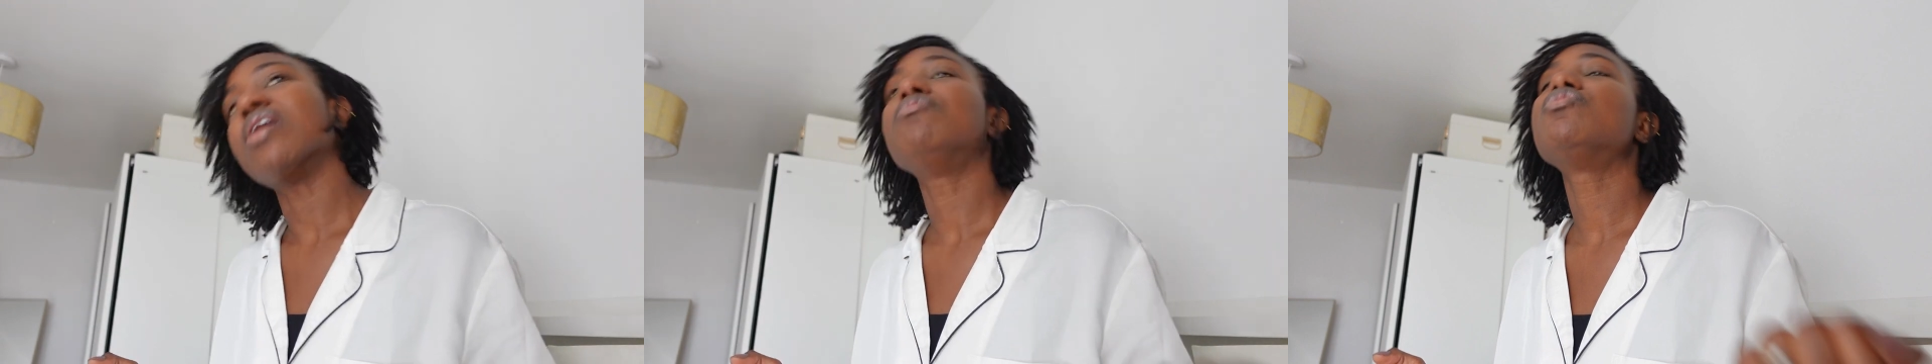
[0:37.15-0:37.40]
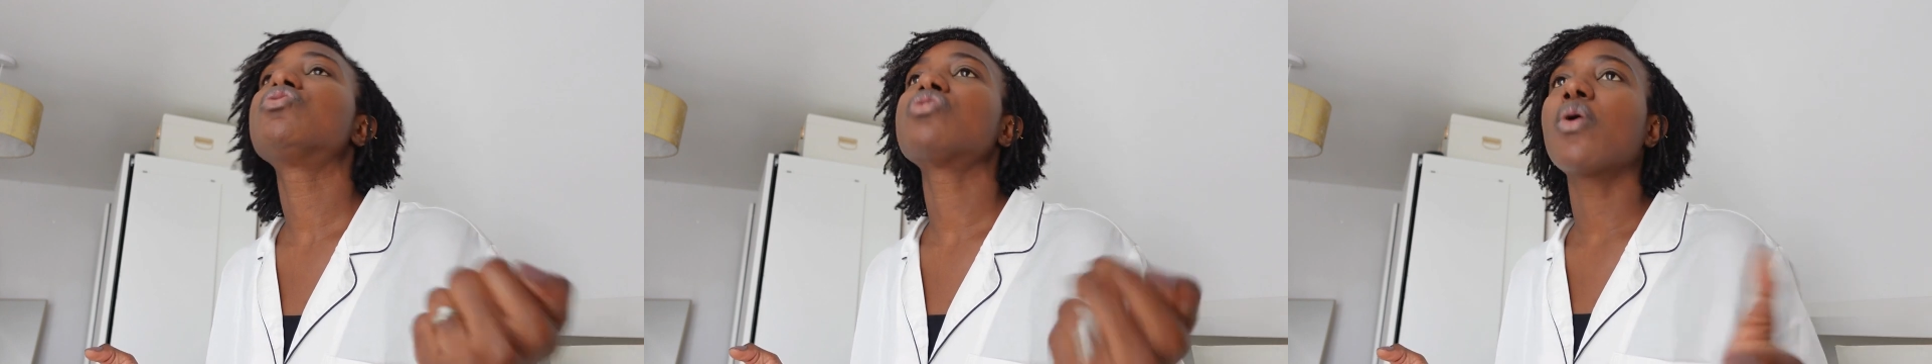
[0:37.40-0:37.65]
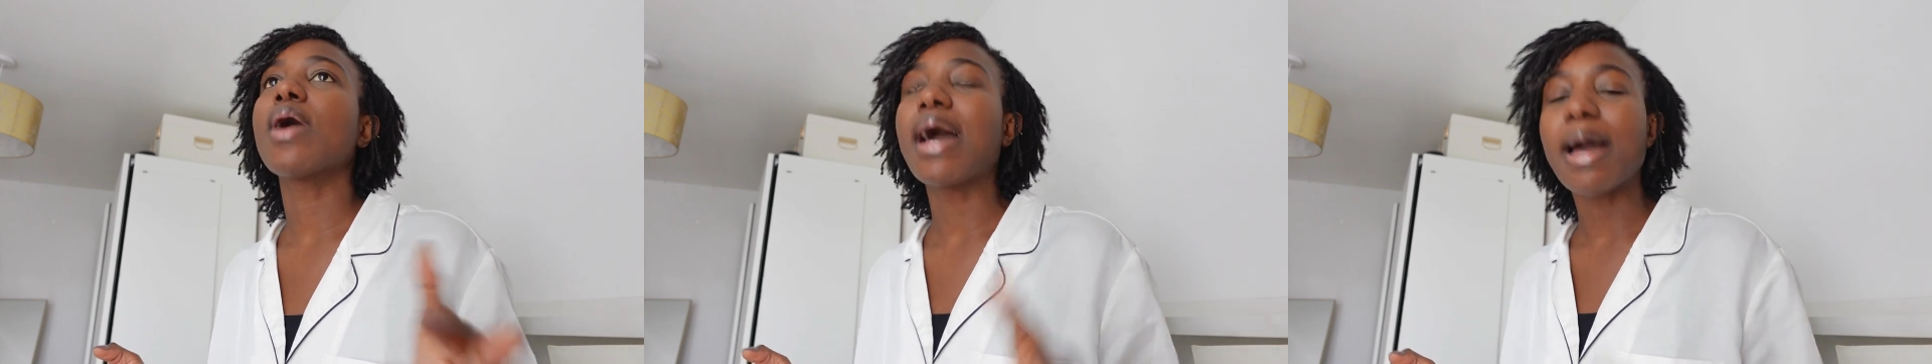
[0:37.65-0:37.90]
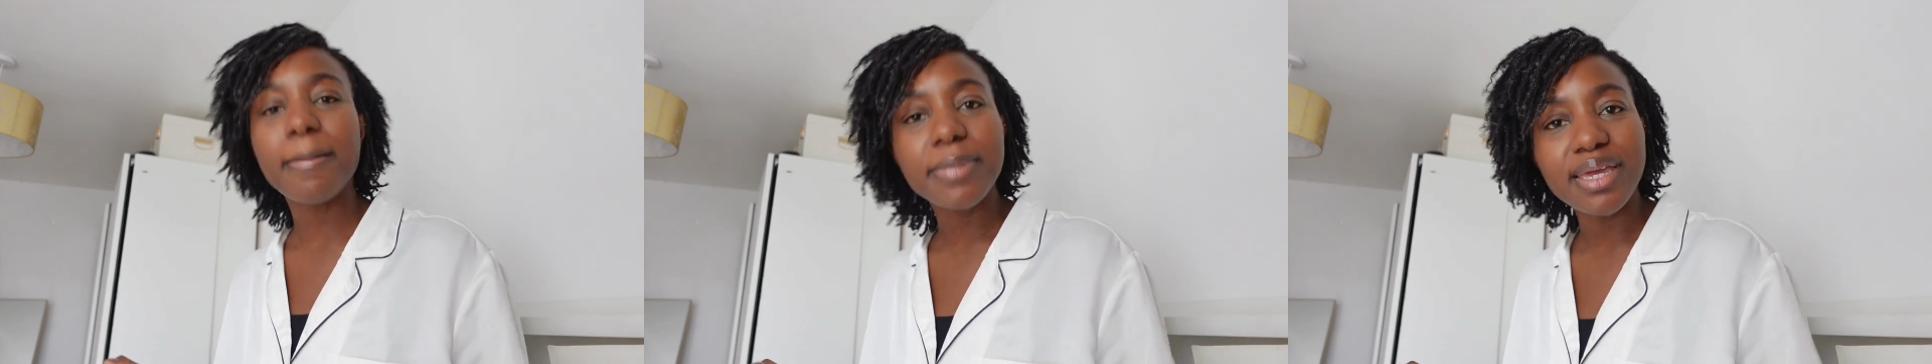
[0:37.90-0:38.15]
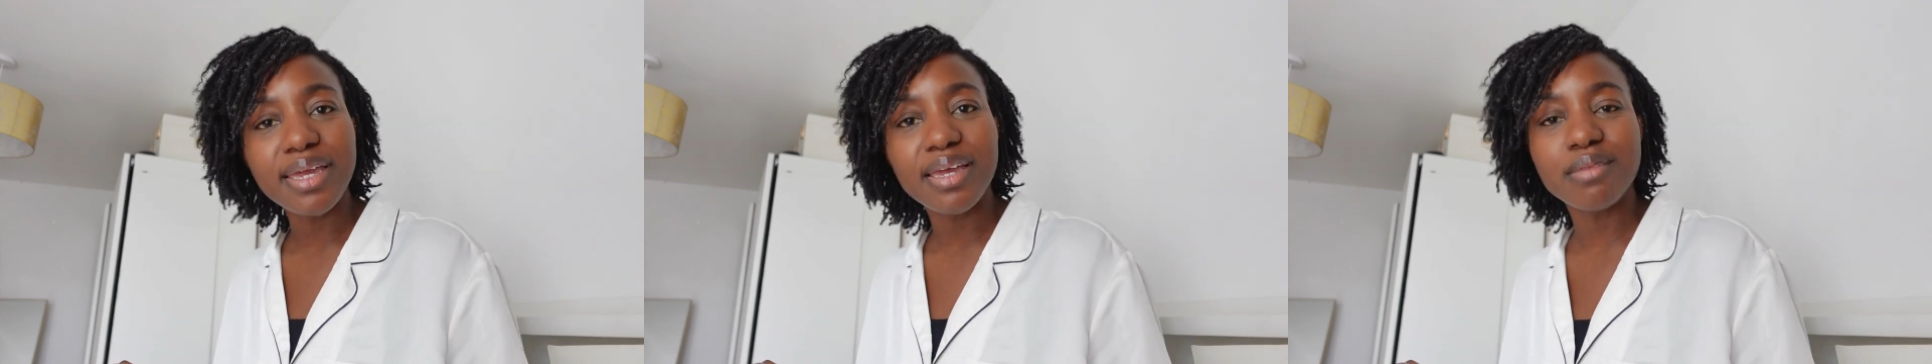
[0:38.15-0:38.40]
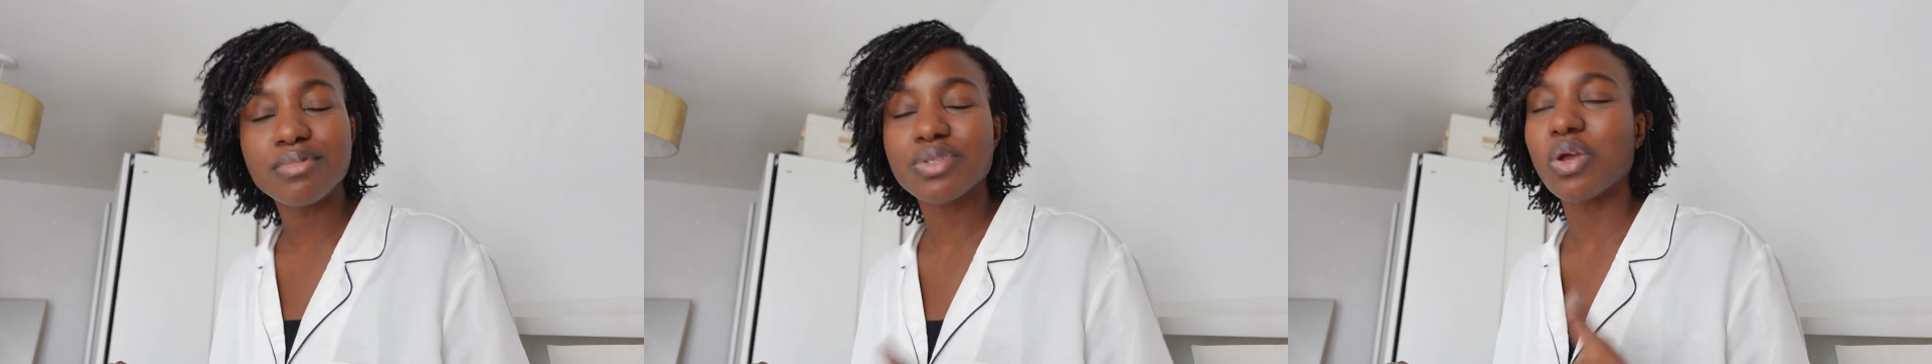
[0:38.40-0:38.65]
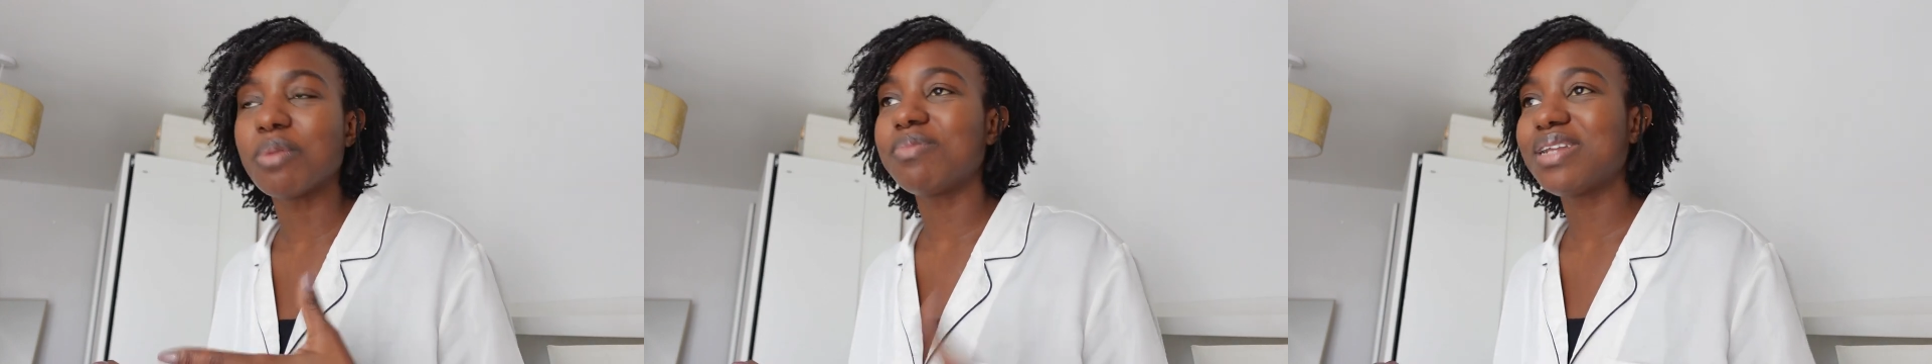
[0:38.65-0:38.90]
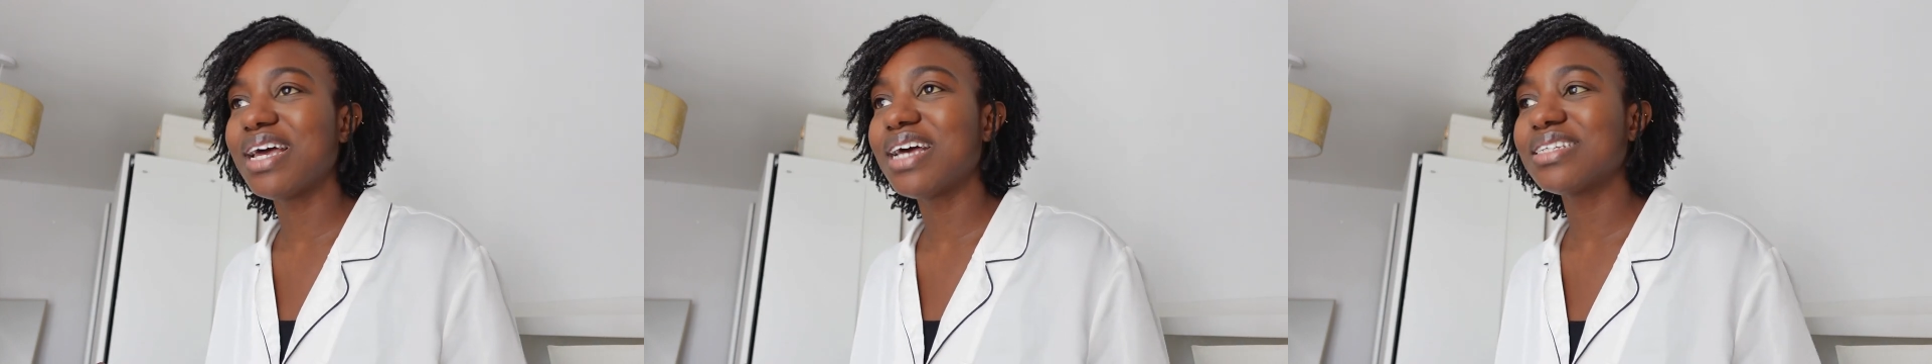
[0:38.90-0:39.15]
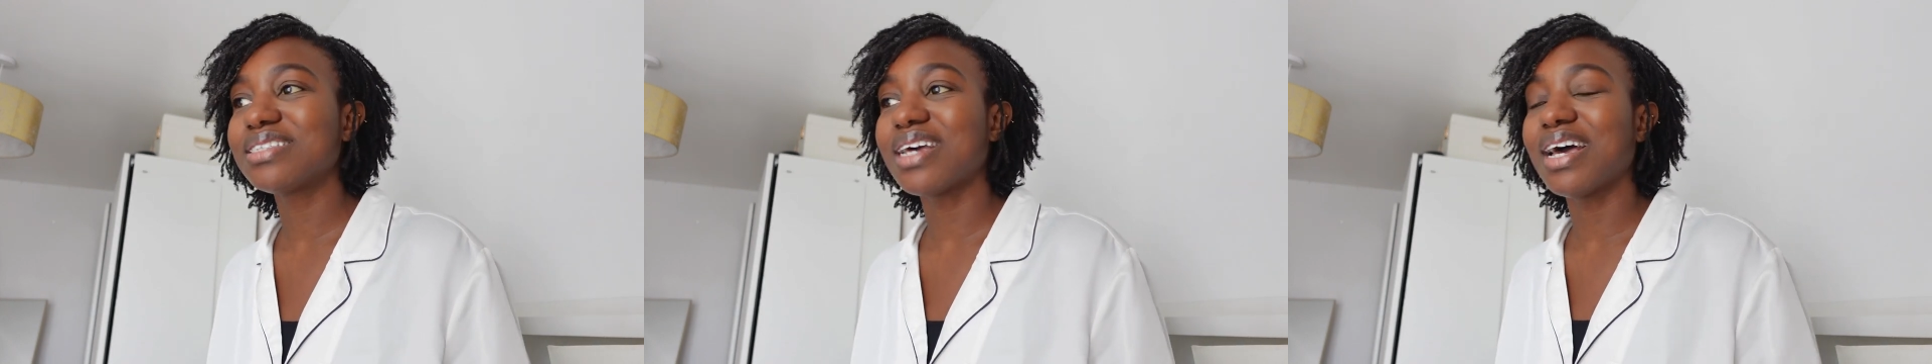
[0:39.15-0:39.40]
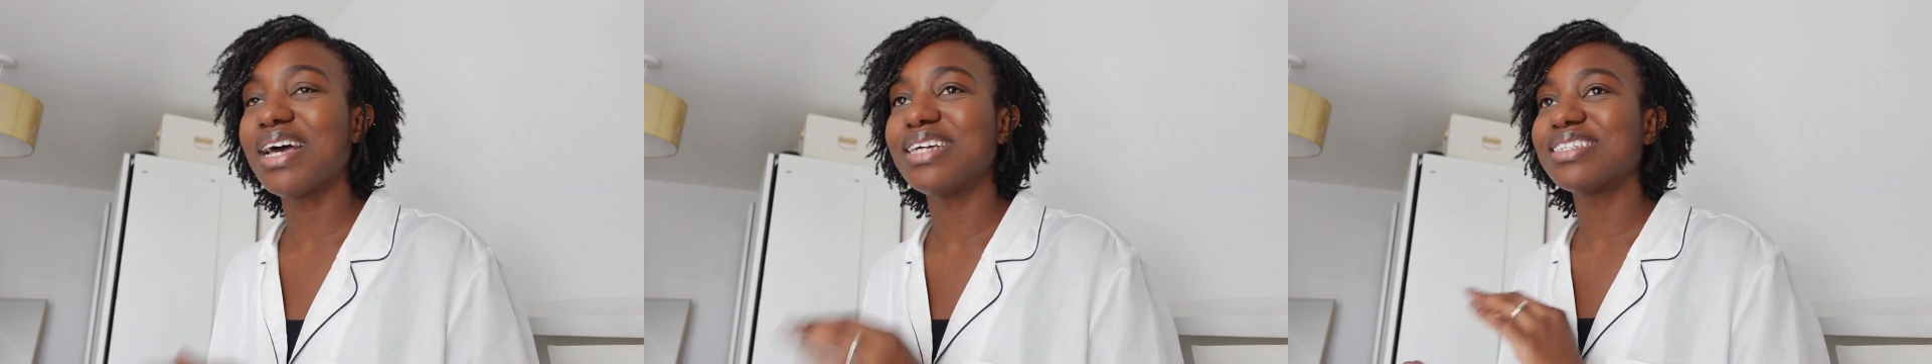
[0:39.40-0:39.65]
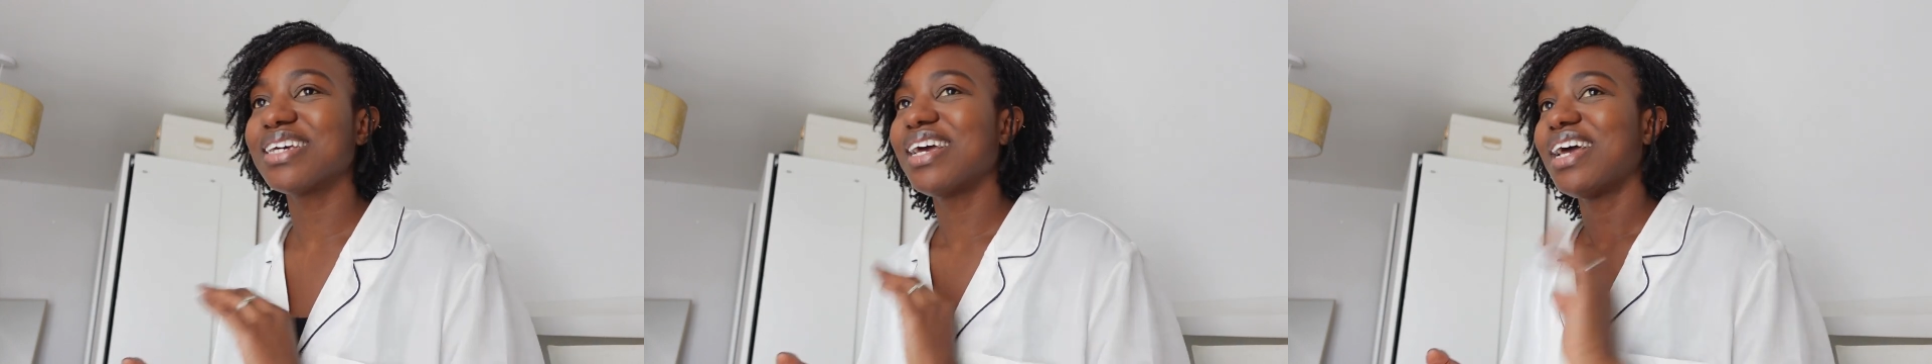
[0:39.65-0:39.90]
I'm so happy, I'm so blessed, and